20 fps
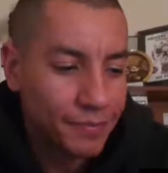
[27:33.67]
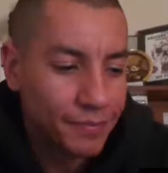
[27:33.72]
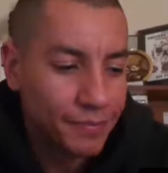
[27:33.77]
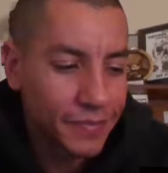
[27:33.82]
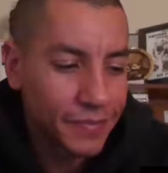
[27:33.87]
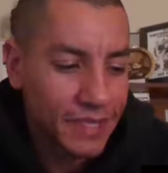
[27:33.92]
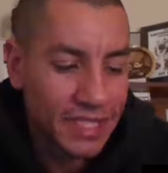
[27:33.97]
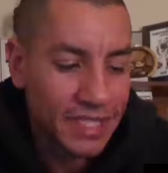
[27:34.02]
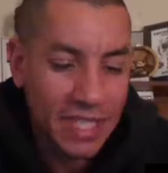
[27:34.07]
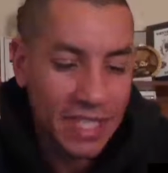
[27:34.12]

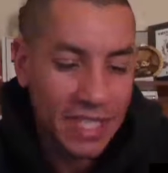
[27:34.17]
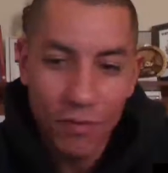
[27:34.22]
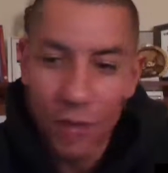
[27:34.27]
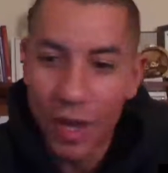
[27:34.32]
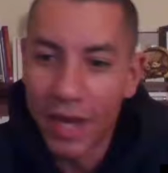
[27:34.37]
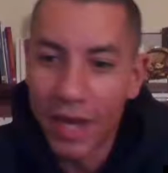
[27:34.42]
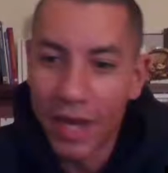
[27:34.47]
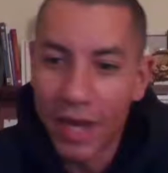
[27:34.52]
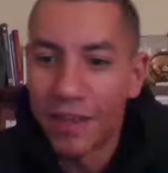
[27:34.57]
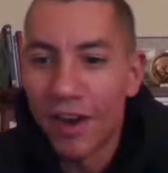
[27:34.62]
Steve
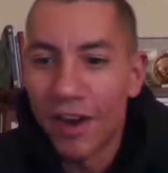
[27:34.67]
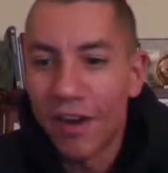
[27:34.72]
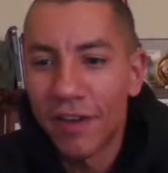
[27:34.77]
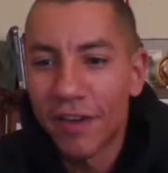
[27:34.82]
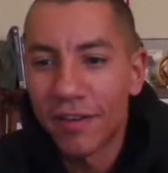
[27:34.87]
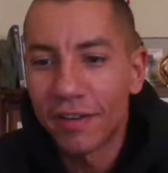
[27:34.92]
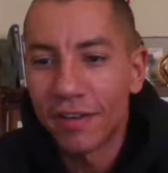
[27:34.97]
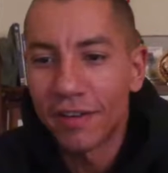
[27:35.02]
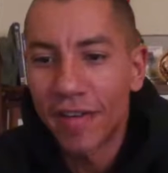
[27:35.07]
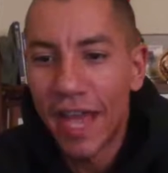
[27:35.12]
went in
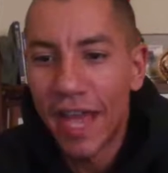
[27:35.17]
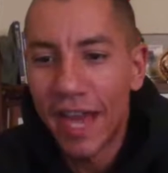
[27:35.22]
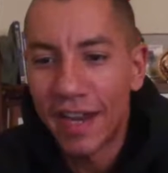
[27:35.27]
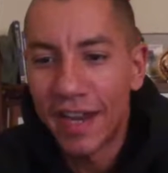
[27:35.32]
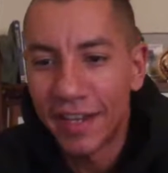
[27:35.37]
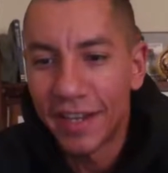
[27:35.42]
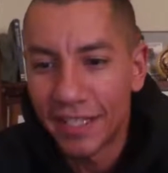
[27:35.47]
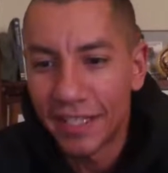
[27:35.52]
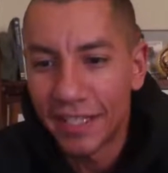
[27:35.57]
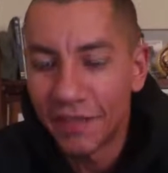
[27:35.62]
there at
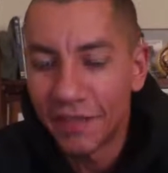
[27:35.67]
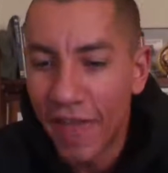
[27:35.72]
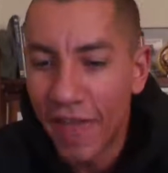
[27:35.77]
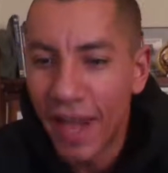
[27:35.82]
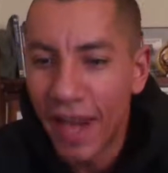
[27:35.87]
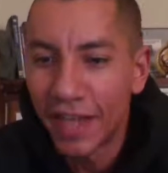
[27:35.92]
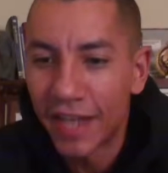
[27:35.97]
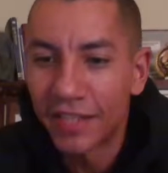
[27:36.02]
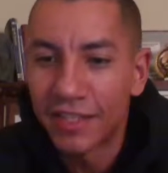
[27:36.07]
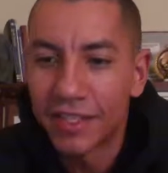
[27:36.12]
a
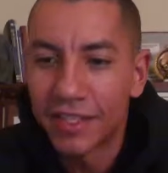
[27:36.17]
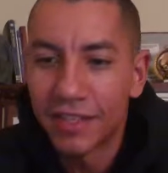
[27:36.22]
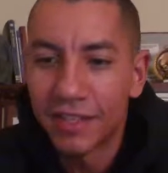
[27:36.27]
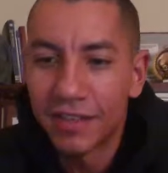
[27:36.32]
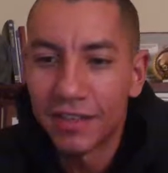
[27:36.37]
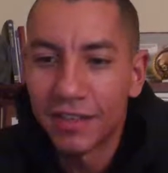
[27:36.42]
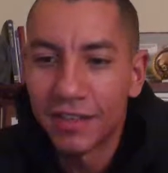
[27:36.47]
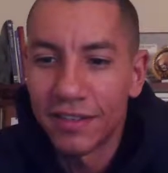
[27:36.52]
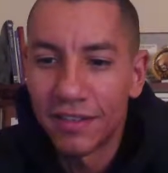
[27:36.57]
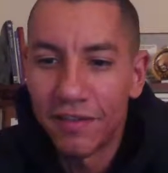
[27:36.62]
disadvantage,
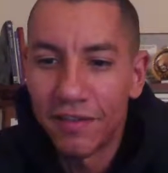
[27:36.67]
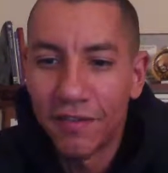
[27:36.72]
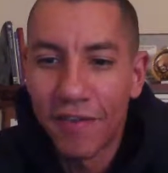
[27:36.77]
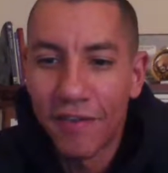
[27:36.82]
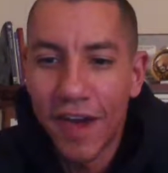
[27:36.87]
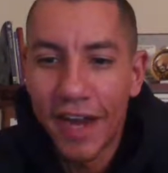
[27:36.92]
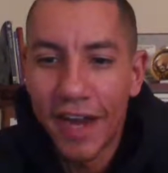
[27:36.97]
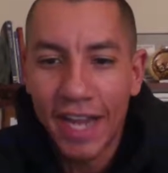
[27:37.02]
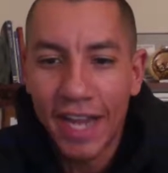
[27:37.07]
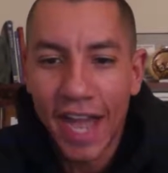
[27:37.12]

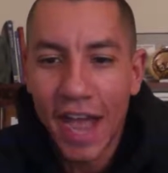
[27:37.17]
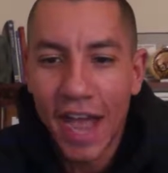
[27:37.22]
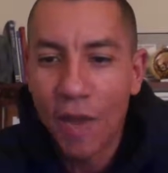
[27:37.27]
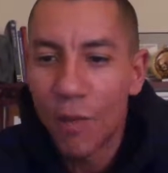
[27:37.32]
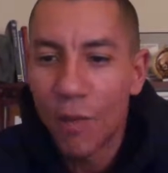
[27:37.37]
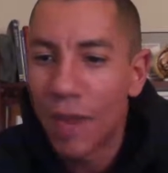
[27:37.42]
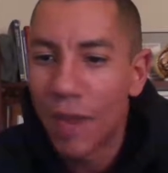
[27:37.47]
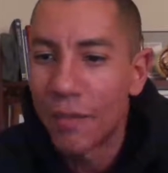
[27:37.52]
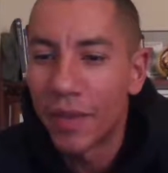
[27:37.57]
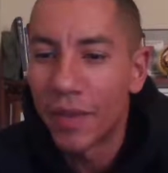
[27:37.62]
fought a guy
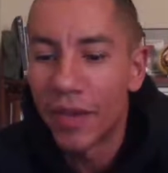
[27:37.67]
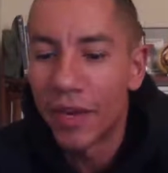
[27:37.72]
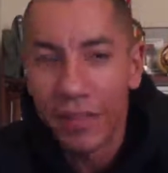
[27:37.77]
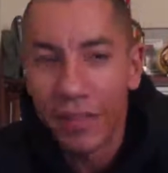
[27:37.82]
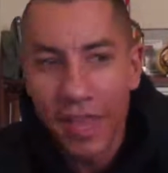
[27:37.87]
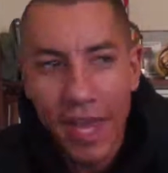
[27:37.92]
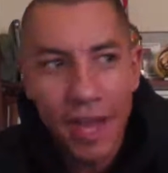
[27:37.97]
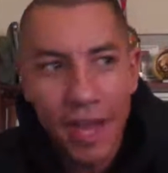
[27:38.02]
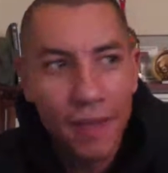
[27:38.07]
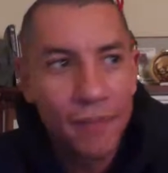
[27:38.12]
way bigger
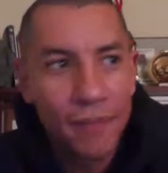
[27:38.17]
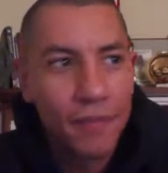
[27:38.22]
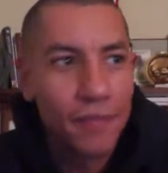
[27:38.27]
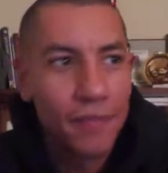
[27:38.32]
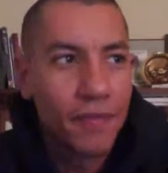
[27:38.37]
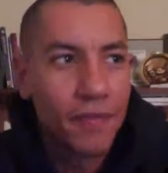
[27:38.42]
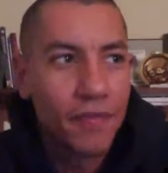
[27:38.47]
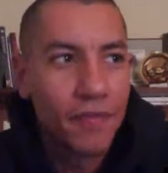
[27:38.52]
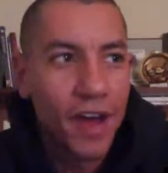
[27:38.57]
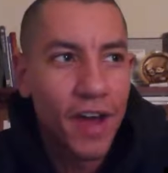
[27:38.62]
than him,
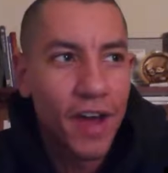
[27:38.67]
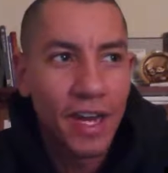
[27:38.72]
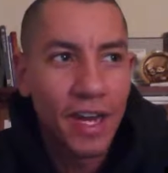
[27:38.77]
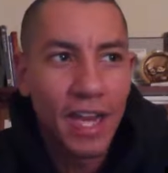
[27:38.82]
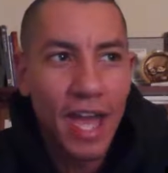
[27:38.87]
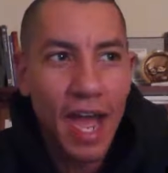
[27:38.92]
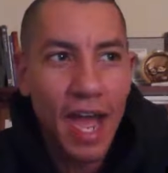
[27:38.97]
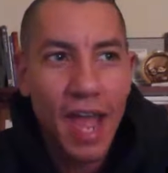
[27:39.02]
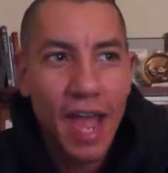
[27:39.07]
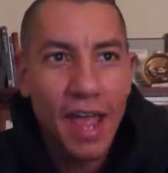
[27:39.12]
fought a
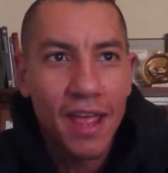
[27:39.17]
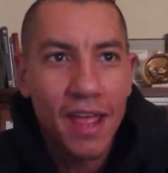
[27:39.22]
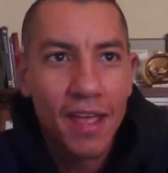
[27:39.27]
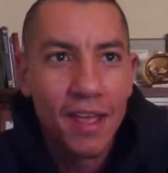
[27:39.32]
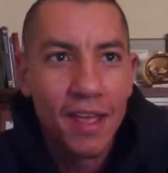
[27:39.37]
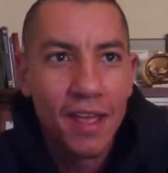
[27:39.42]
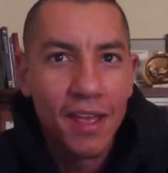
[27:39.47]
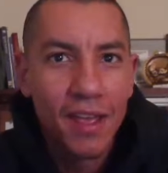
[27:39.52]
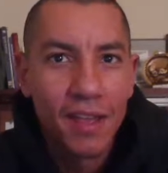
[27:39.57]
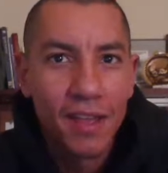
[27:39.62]
guy
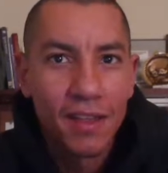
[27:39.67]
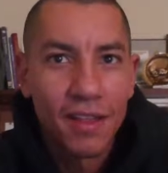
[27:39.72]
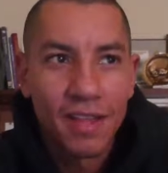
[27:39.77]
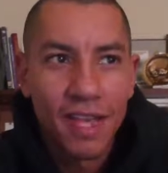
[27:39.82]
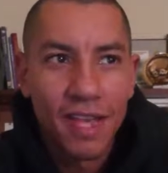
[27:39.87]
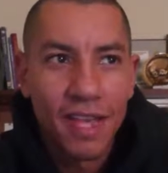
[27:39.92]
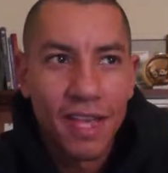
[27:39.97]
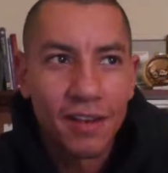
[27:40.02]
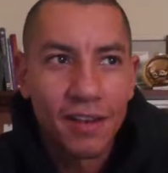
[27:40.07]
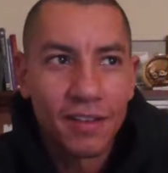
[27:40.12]

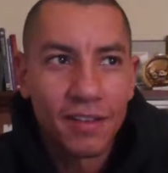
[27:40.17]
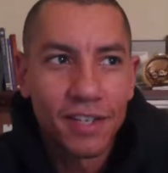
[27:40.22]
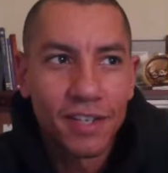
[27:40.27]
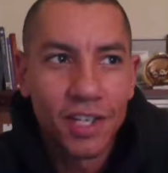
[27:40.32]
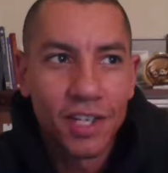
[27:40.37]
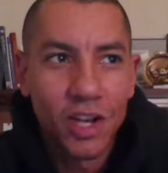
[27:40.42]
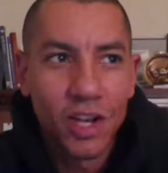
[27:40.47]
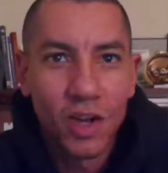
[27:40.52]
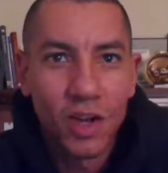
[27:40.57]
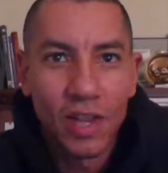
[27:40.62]
that,
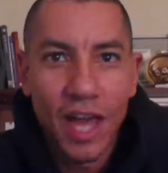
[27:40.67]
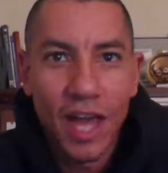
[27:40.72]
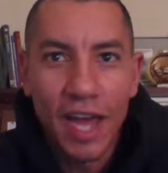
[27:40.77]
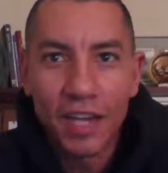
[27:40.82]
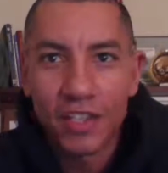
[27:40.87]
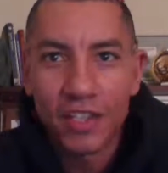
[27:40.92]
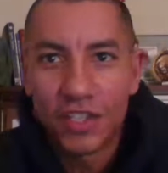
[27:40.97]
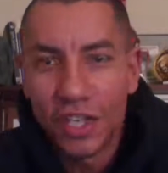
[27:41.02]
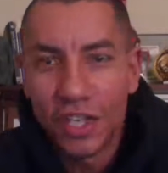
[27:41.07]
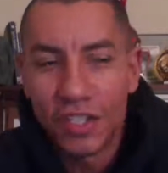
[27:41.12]
you know, a lot
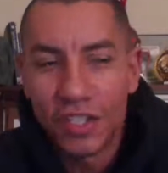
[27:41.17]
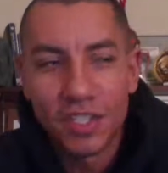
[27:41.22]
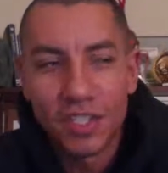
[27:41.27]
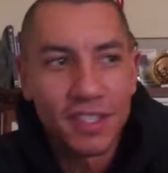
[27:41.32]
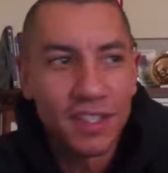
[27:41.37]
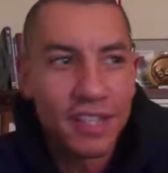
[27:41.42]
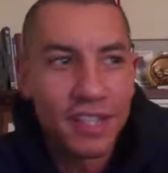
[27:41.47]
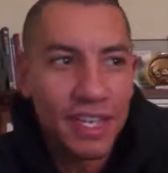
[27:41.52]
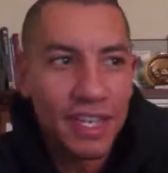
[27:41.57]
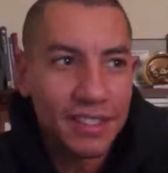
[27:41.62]
of
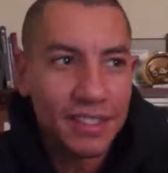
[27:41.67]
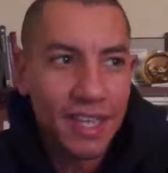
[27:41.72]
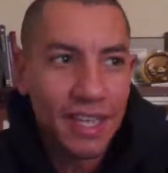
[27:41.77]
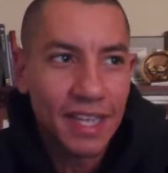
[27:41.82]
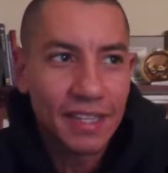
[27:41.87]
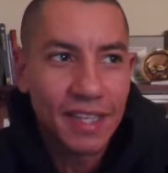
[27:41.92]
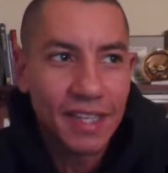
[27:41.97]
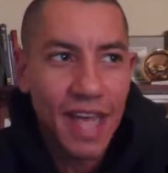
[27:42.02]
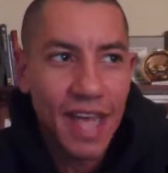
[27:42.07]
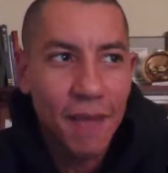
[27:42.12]
judges and things
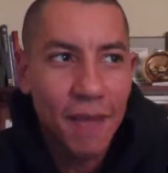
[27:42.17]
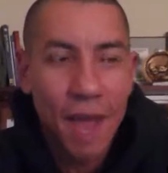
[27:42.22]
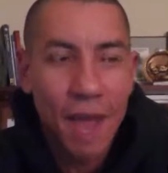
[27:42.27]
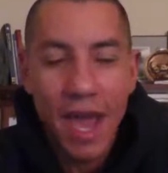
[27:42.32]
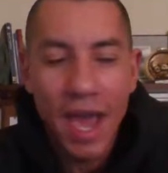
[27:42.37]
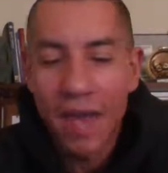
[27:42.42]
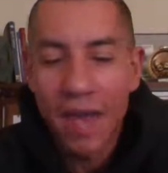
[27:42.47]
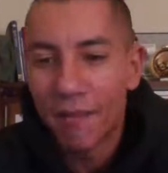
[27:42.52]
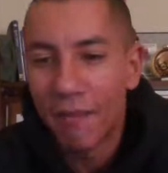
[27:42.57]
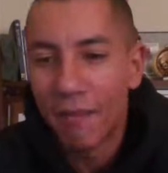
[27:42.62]
like that
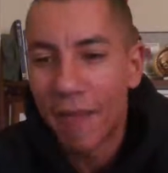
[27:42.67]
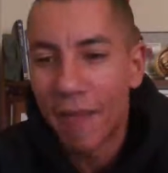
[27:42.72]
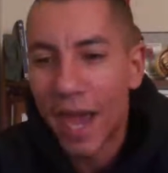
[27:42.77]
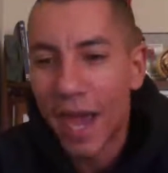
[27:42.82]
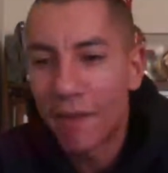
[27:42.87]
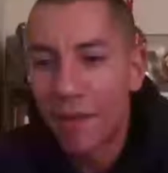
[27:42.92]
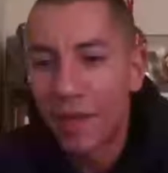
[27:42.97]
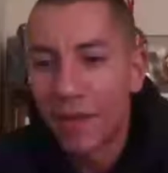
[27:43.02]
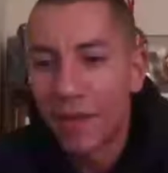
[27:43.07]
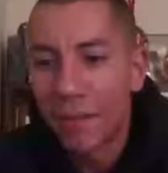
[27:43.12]
might
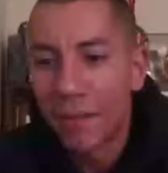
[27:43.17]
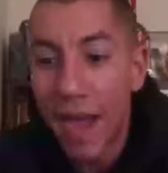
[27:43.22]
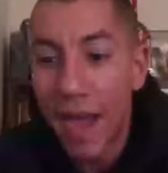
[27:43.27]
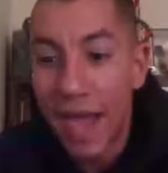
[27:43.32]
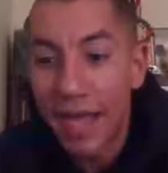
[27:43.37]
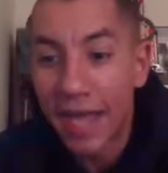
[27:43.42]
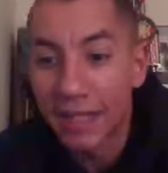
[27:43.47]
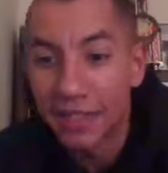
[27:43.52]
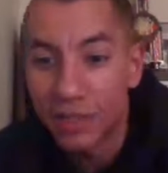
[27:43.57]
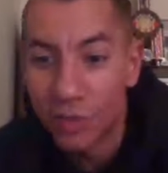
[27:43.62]
have been
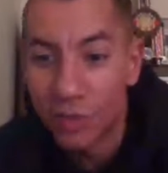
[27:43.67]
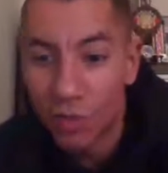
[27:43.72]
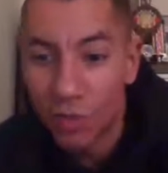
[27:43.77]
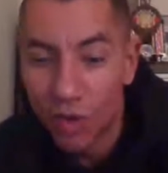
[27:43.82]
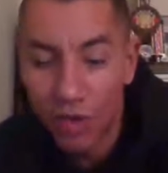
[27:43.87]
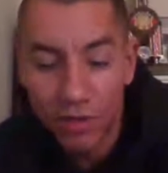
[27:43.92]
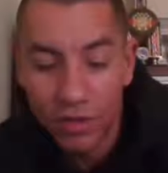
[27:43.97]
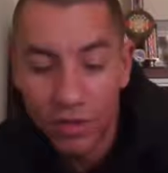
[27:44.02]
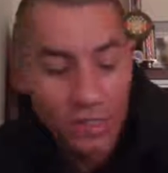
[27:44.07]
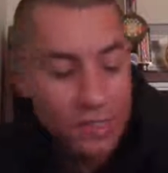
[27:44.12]
biased
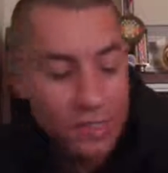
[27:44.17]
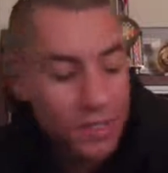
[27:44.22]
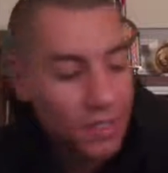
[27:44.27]
towards.